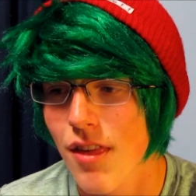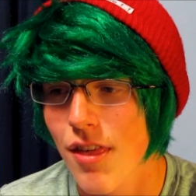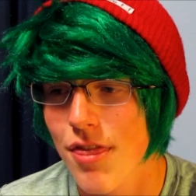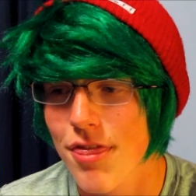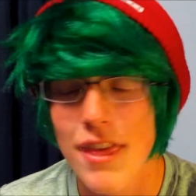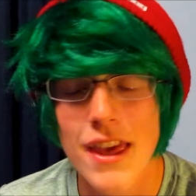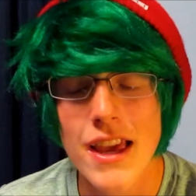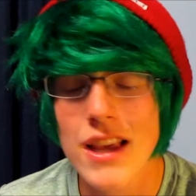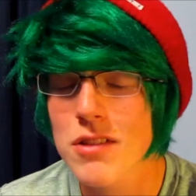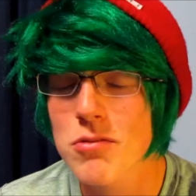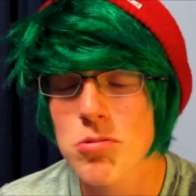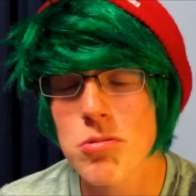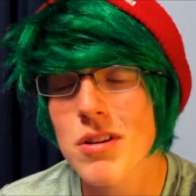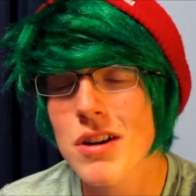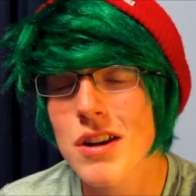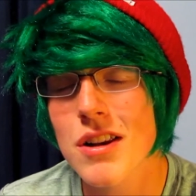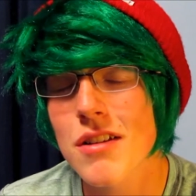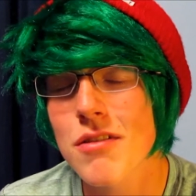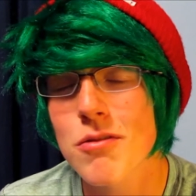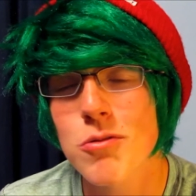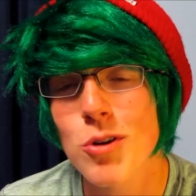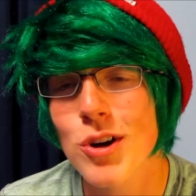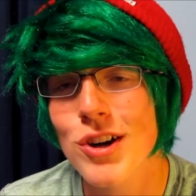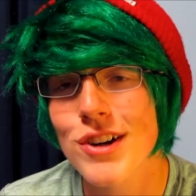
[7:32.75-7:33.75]
Things wouldn't
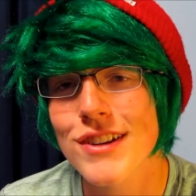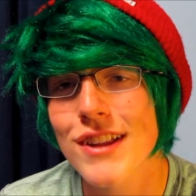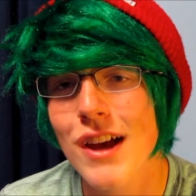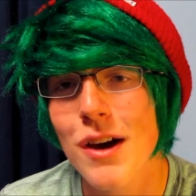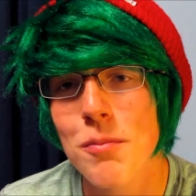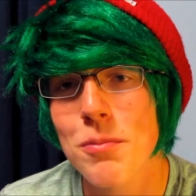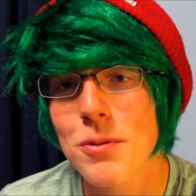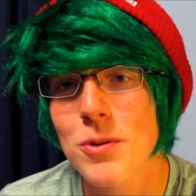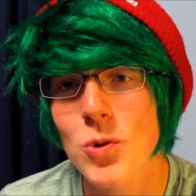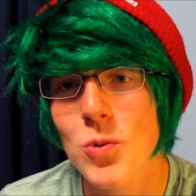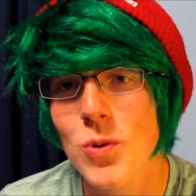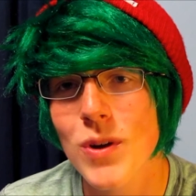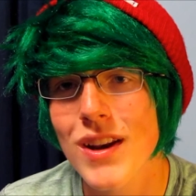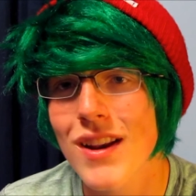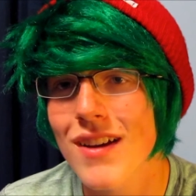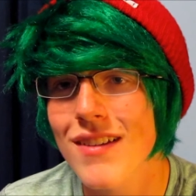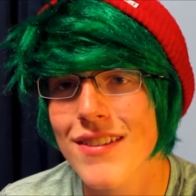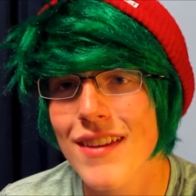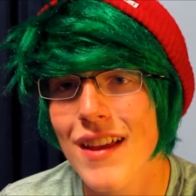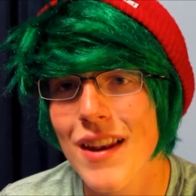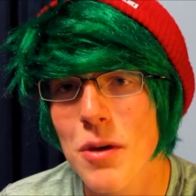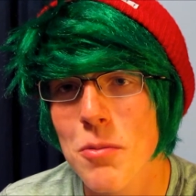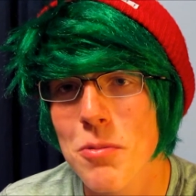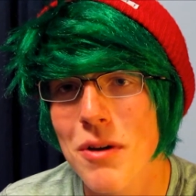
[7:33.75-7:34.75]
have worked out between
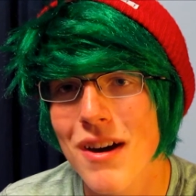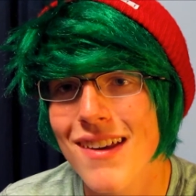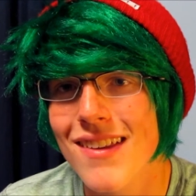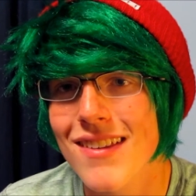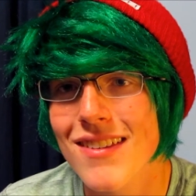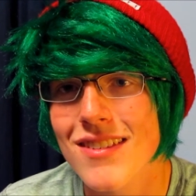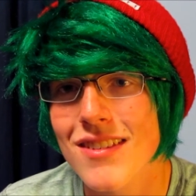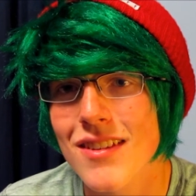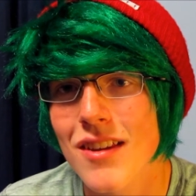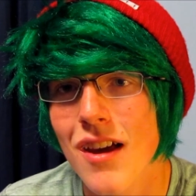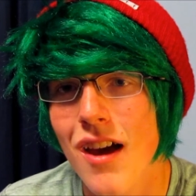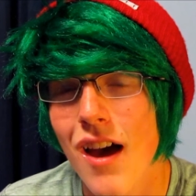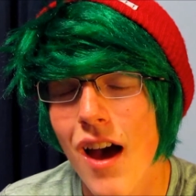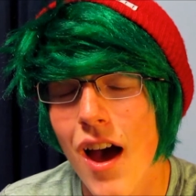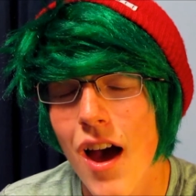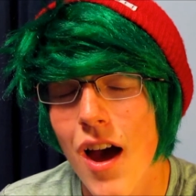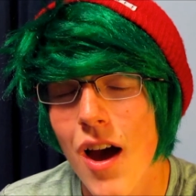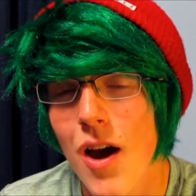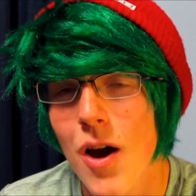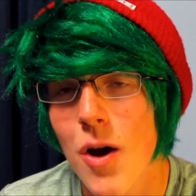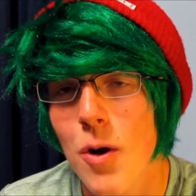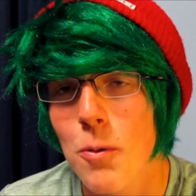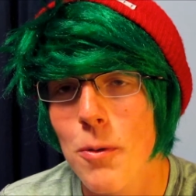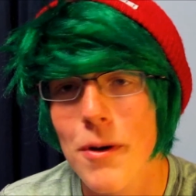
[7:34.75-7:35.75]
us anyways.
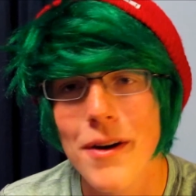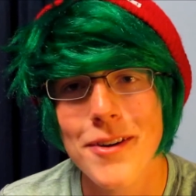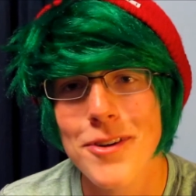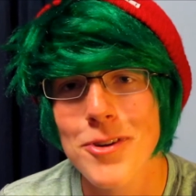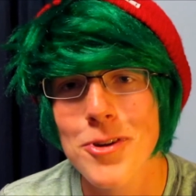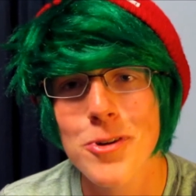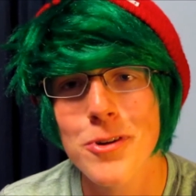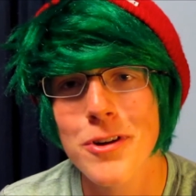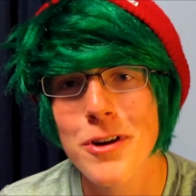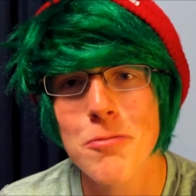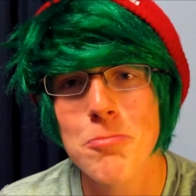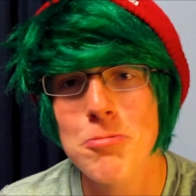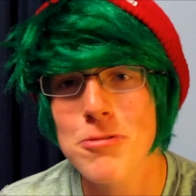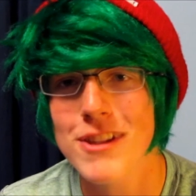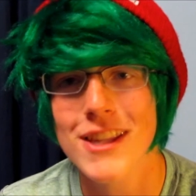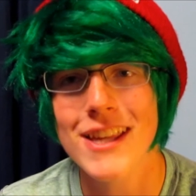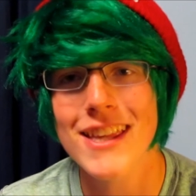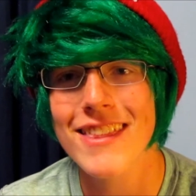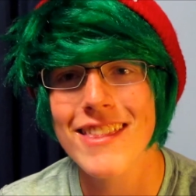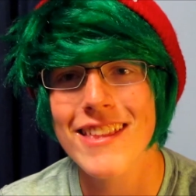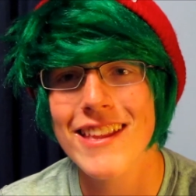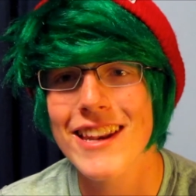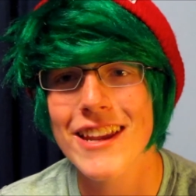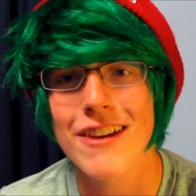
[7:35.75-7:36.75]
We're two
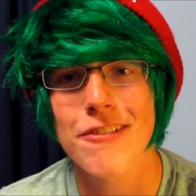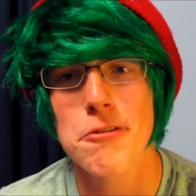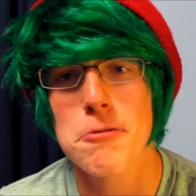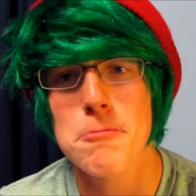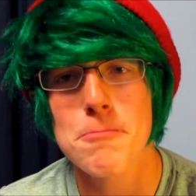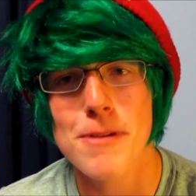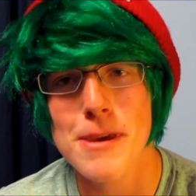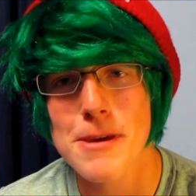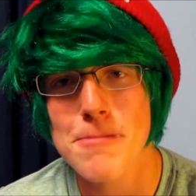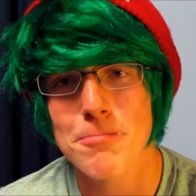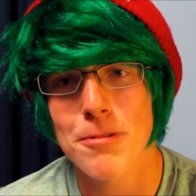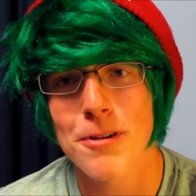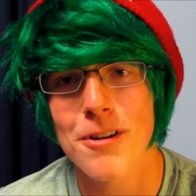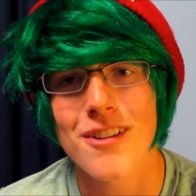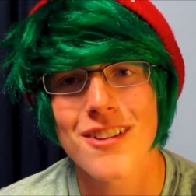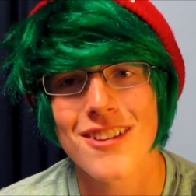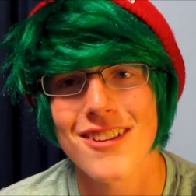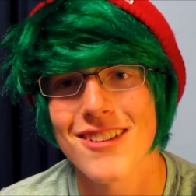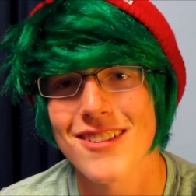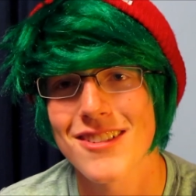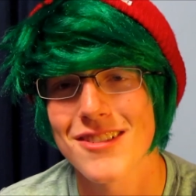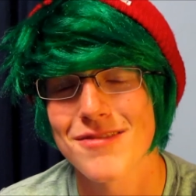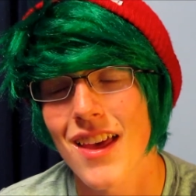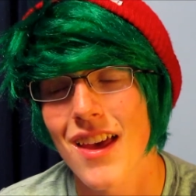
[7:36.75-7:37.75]
completely different people.
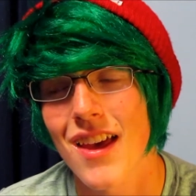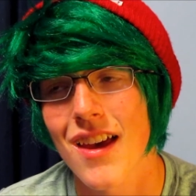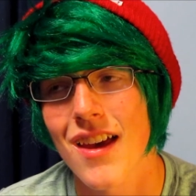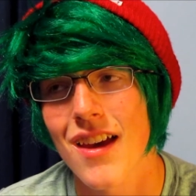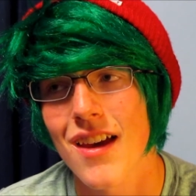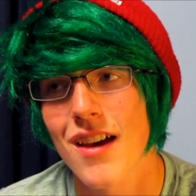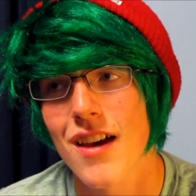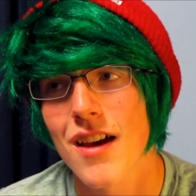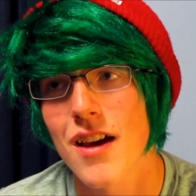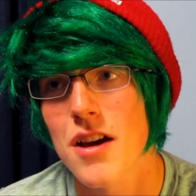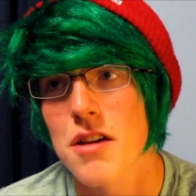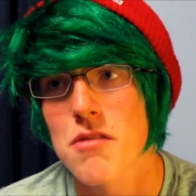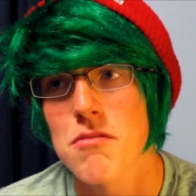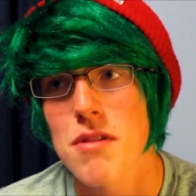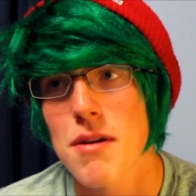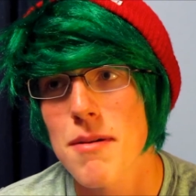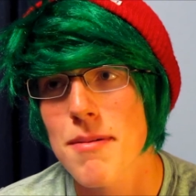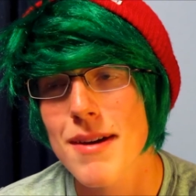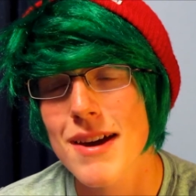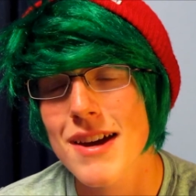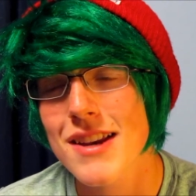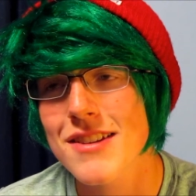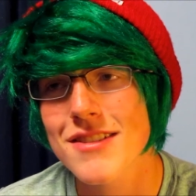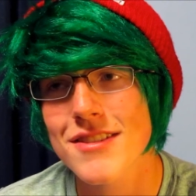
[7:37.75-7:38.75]

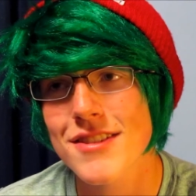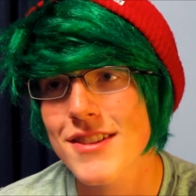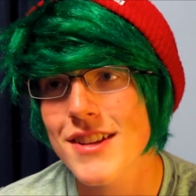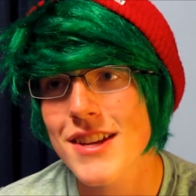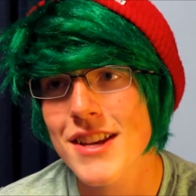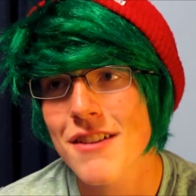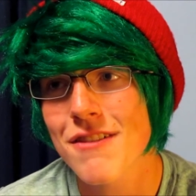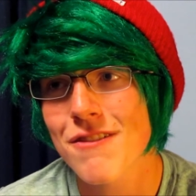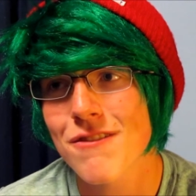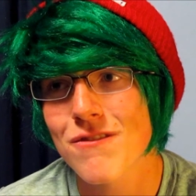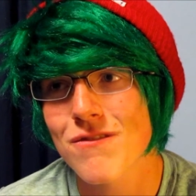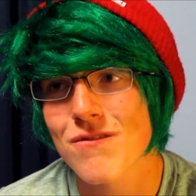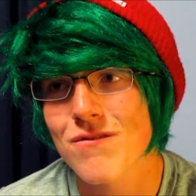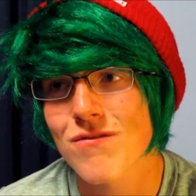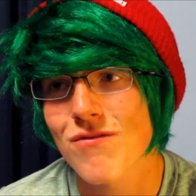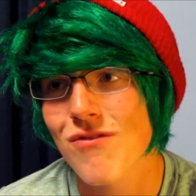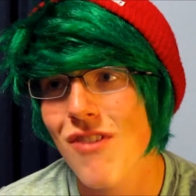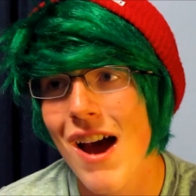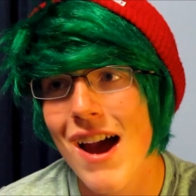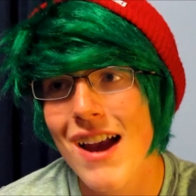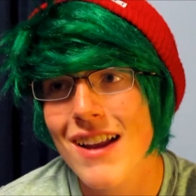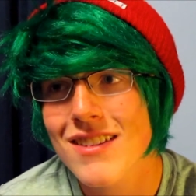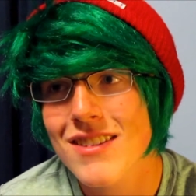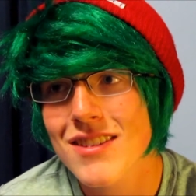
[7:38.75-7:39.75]
Maybe I just need to
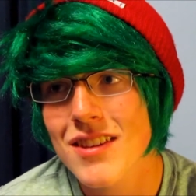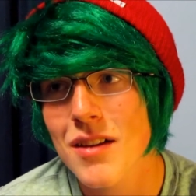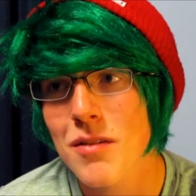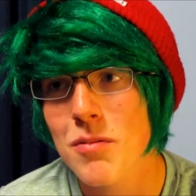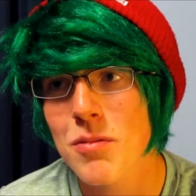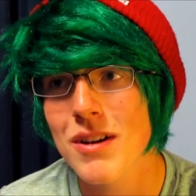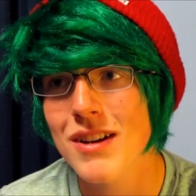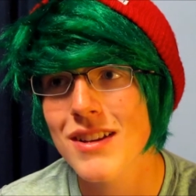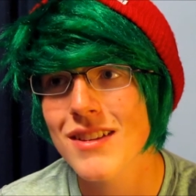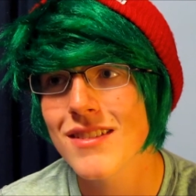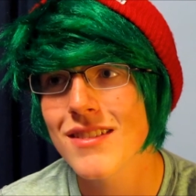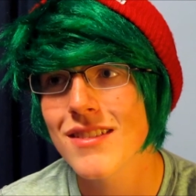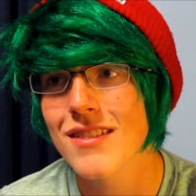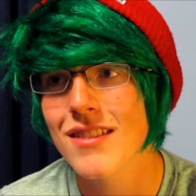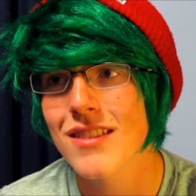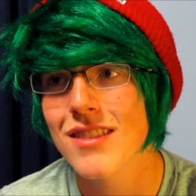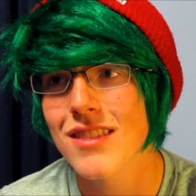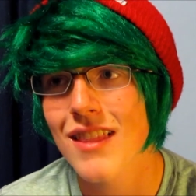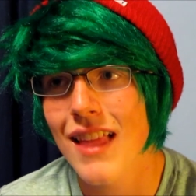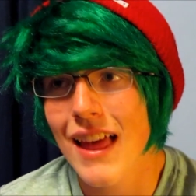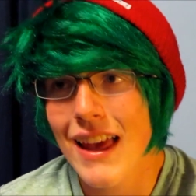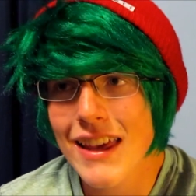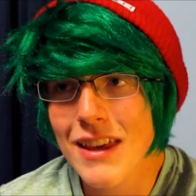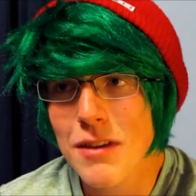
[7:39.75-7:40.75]
find someone
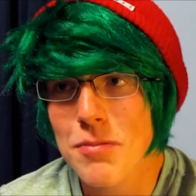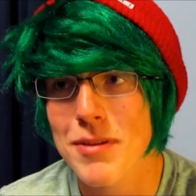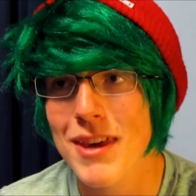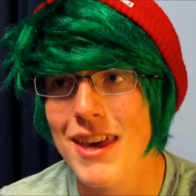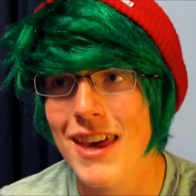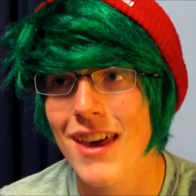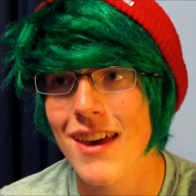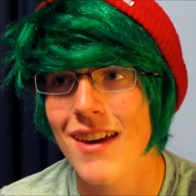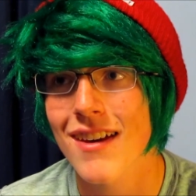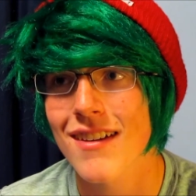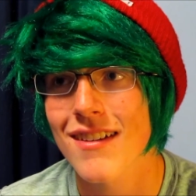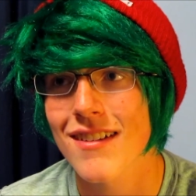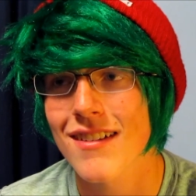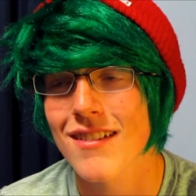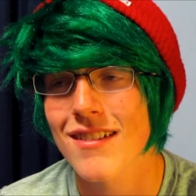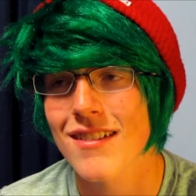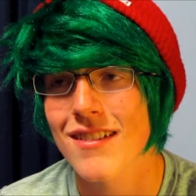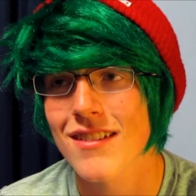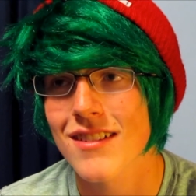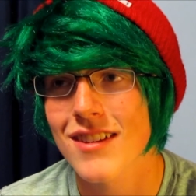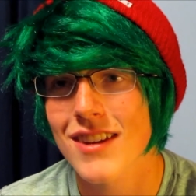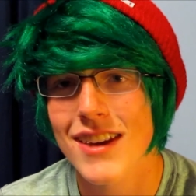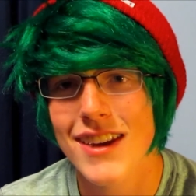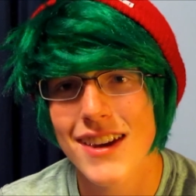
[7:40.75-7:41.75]
like me,
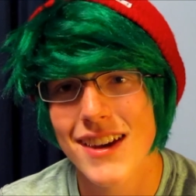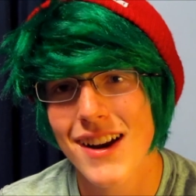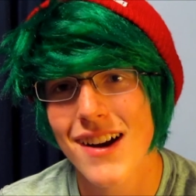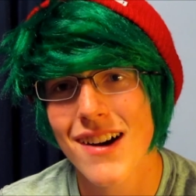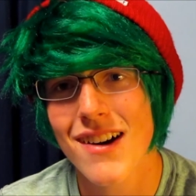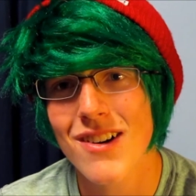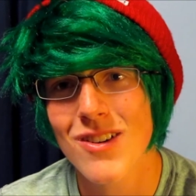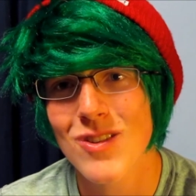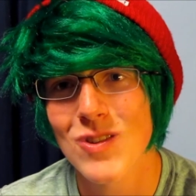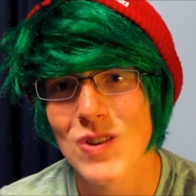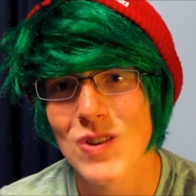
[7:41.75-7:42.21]
you know?